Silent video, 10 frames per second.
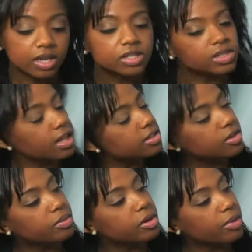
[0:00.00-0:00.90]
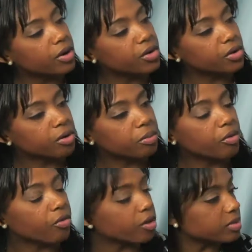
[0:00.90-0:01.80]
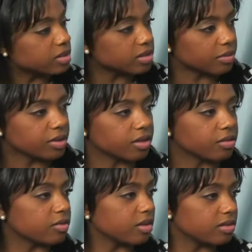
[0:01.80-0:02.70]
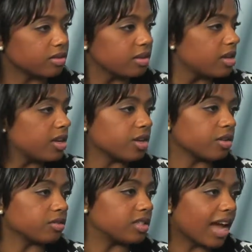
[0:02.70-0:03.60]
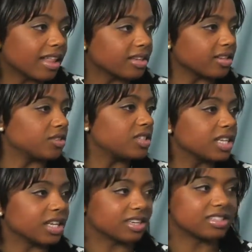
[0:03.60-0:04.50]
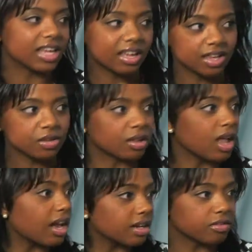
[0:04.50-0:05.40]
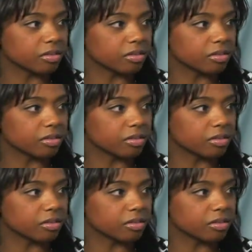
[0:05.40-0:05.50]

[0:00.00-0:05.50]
So tell us a little bit about your performances. I mean, your talent and your singing has taken you a lot of different